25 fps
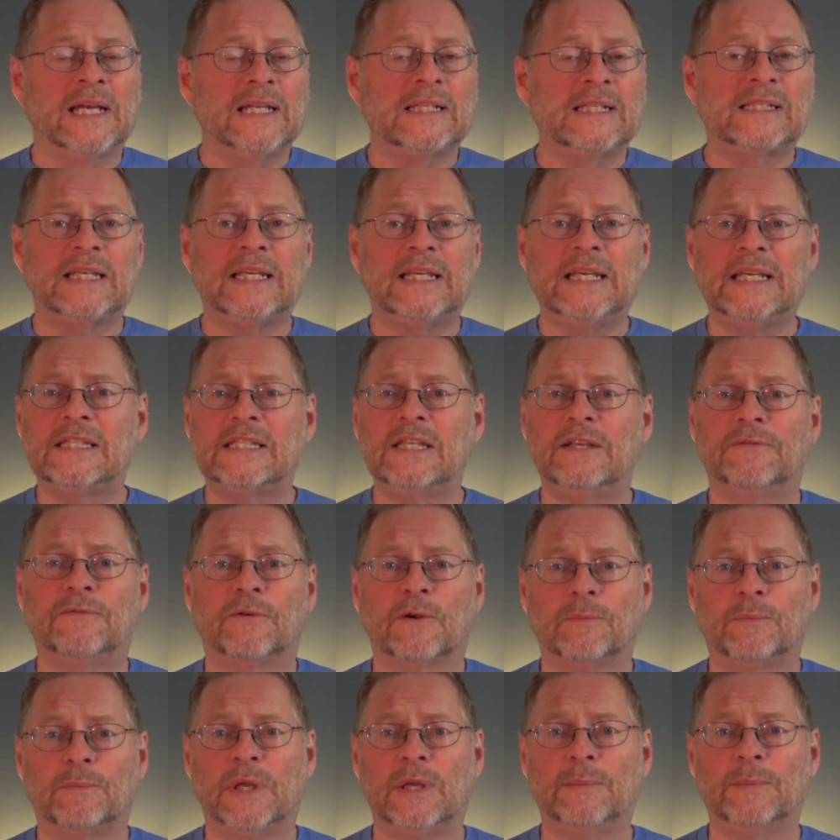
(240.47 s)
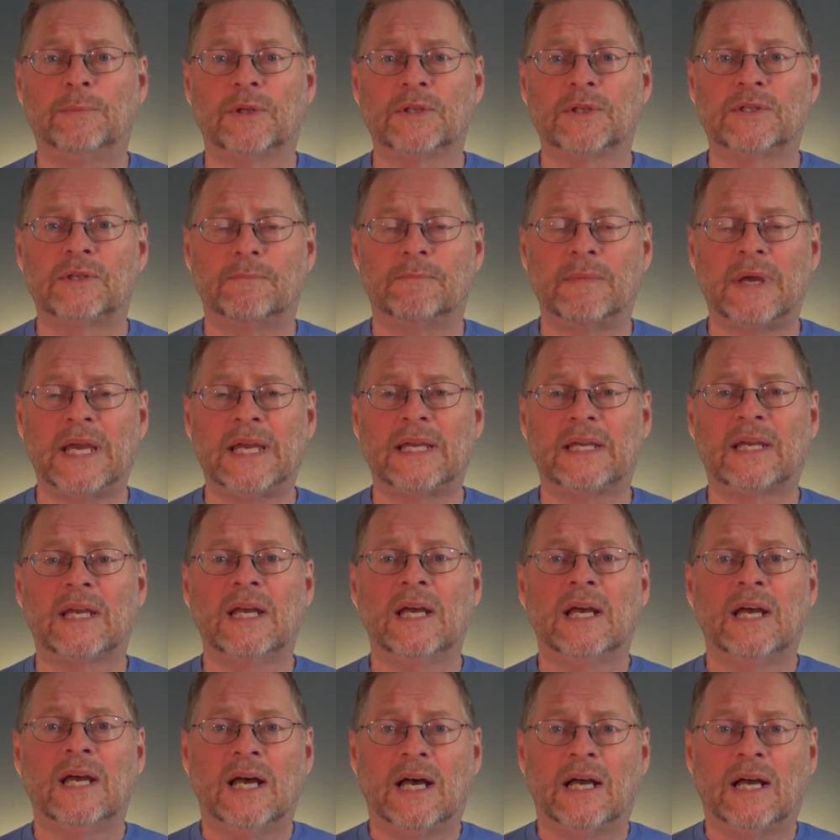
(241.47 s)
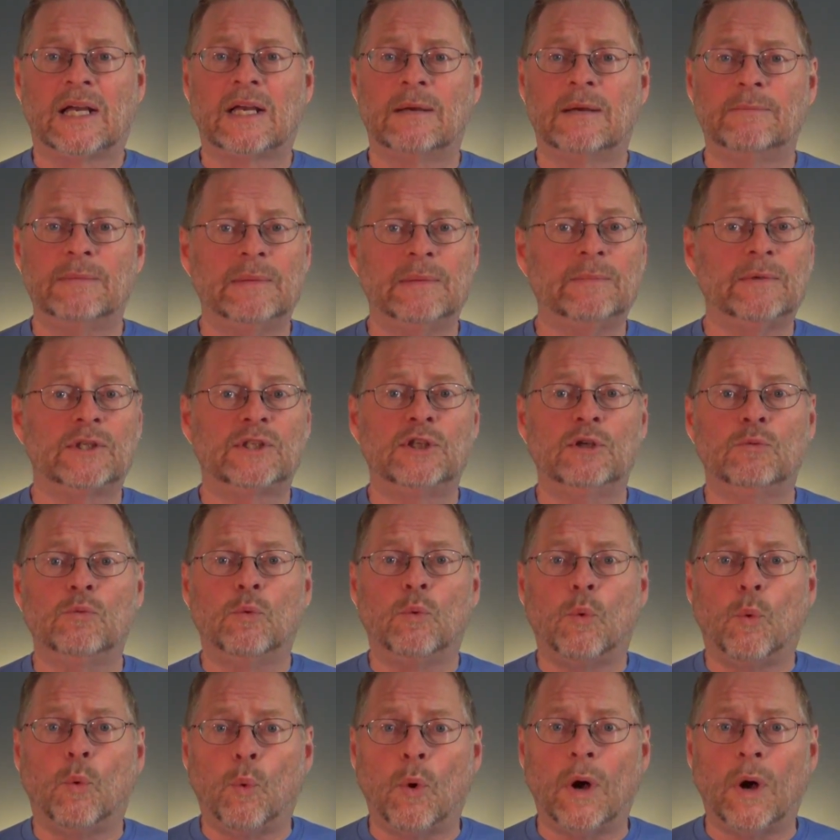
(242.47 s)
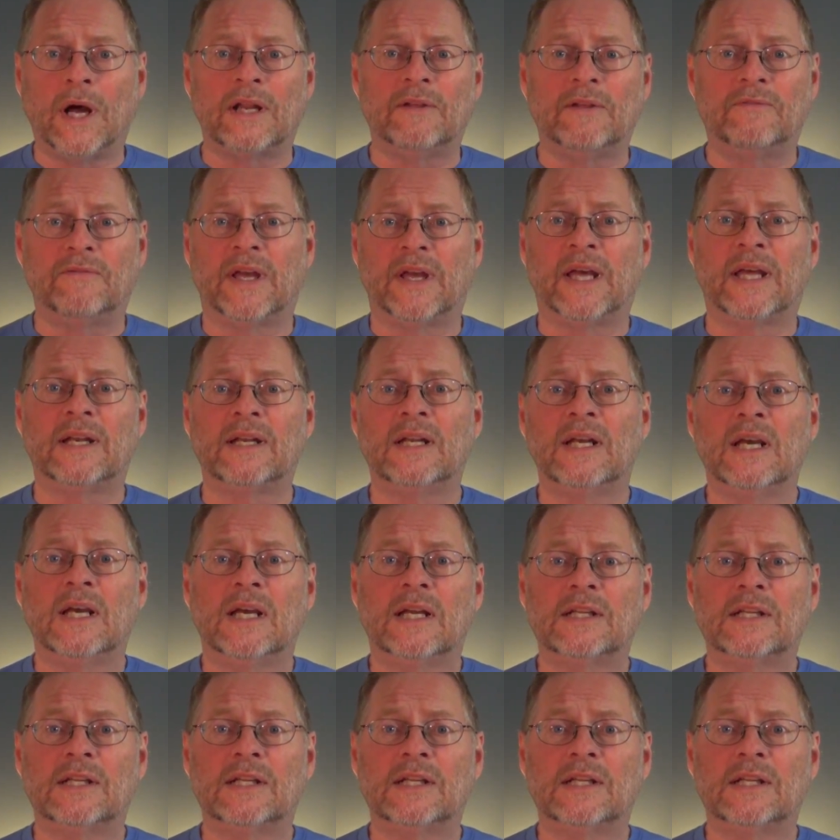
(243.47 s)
It's easy for people to make a commitment to one event,